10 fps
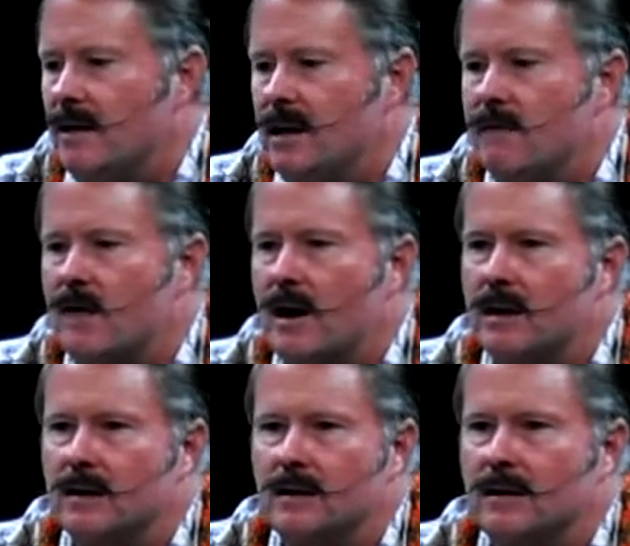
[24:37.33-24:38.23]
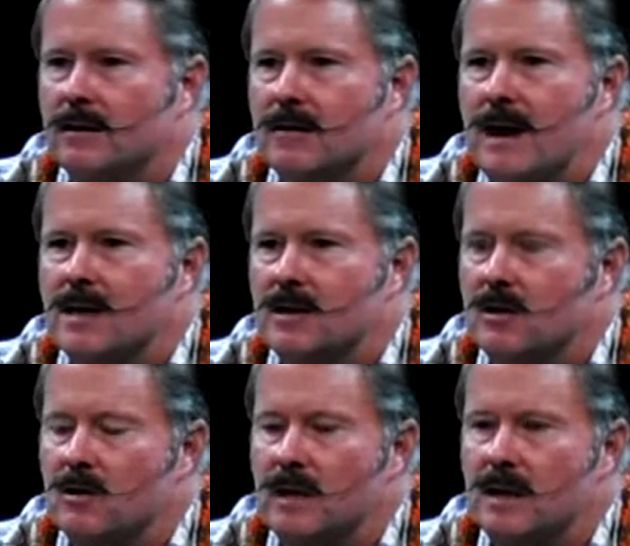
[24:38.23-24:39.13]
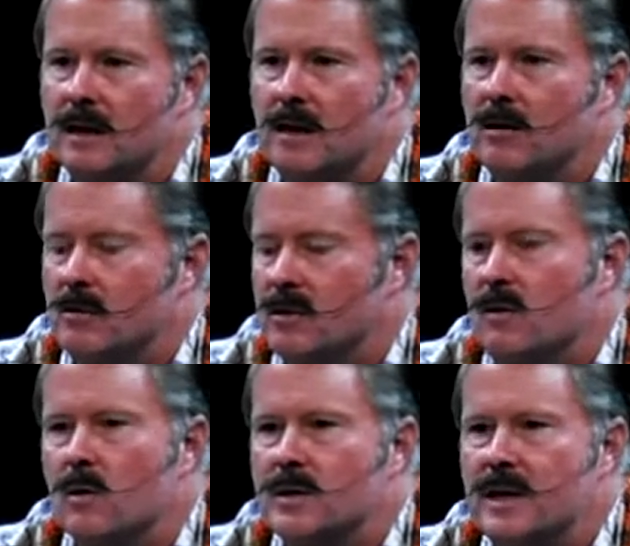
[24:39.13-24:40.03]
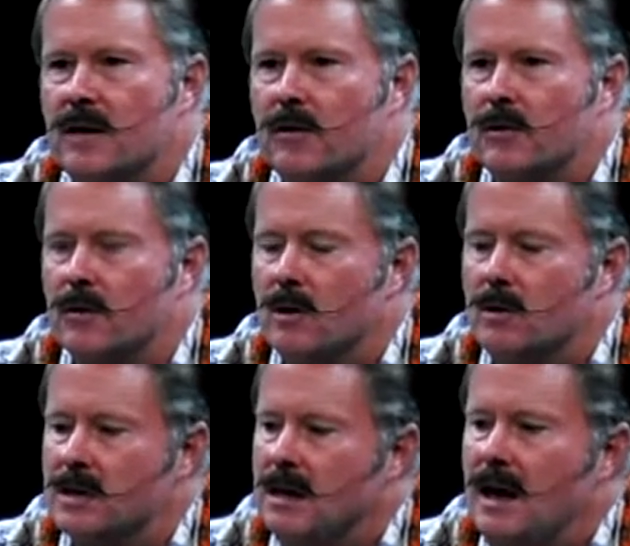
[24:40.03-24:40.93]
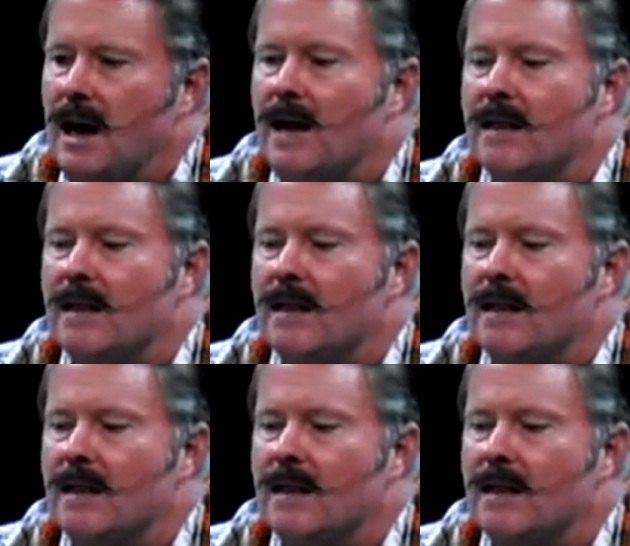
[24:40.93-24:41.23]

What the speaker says: They fought it to the last degree until it was forced down their throats.